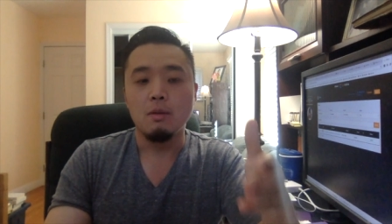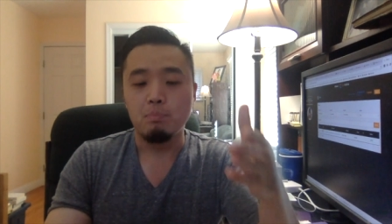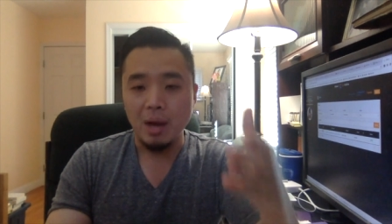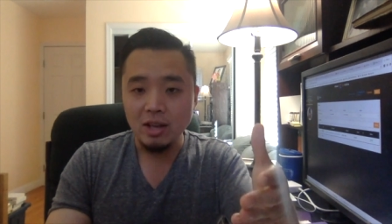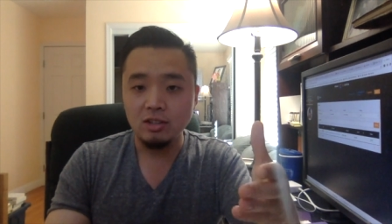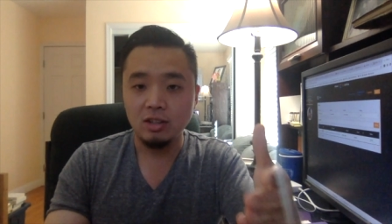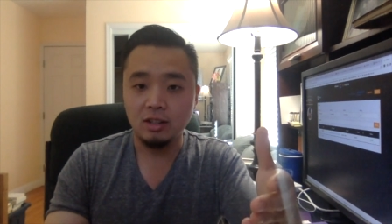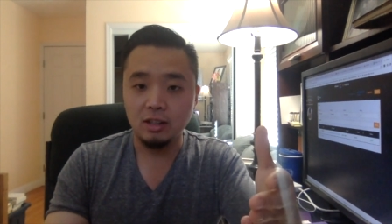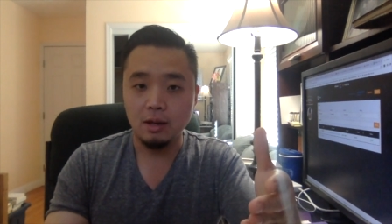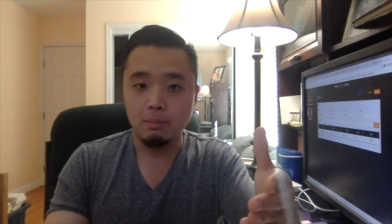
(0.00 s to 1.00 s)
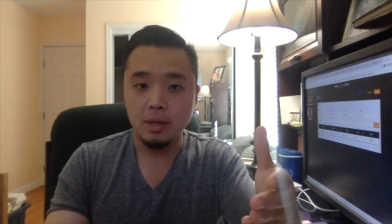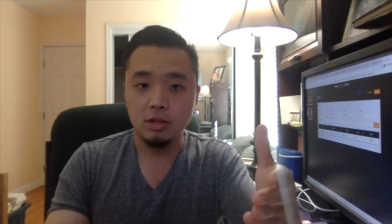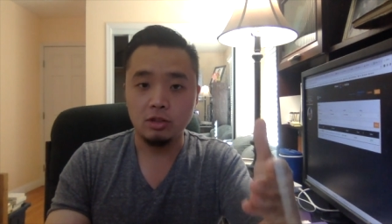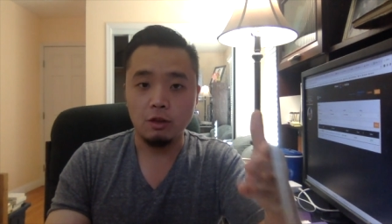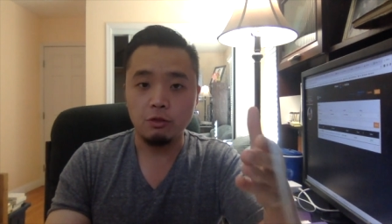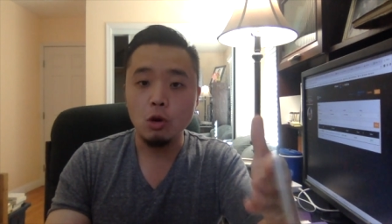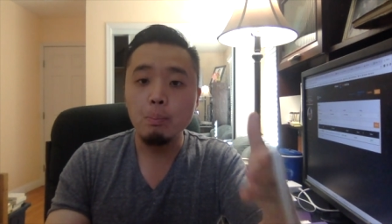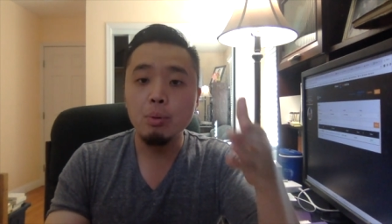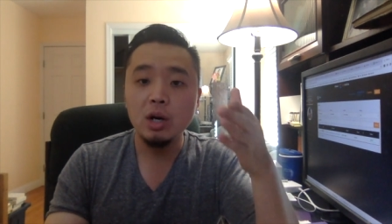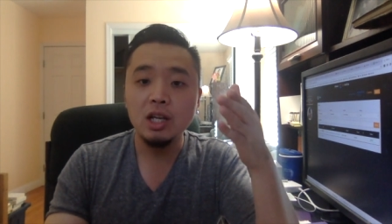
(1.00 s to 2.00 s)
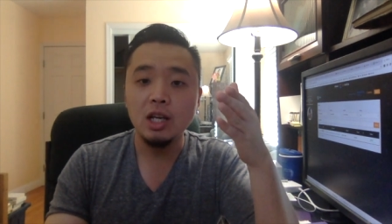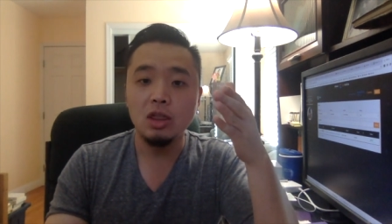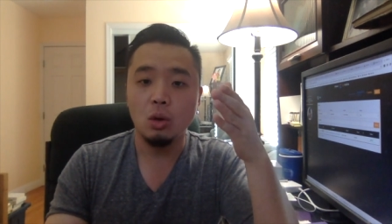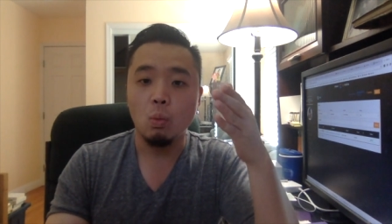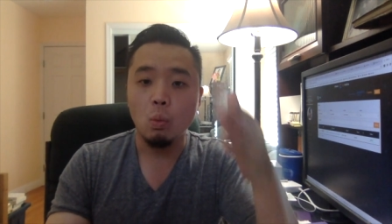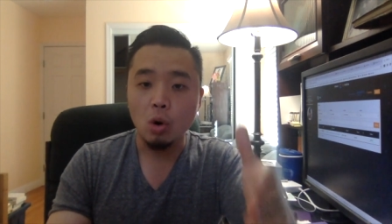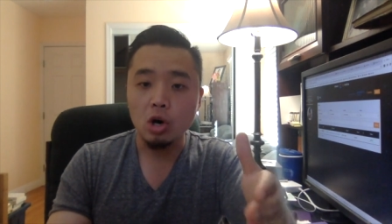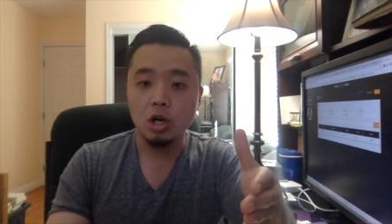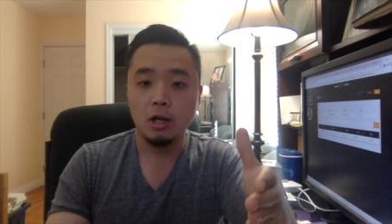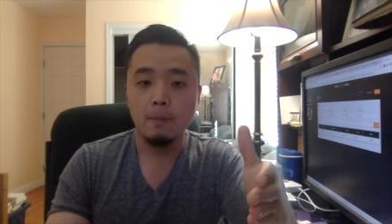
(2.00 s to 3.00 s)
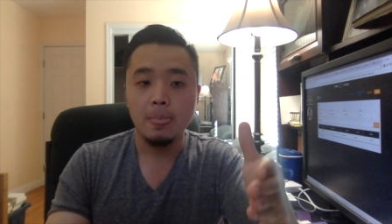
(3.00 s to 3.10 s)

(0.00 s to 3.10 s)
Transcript: Basically, it means if you're putting in the work,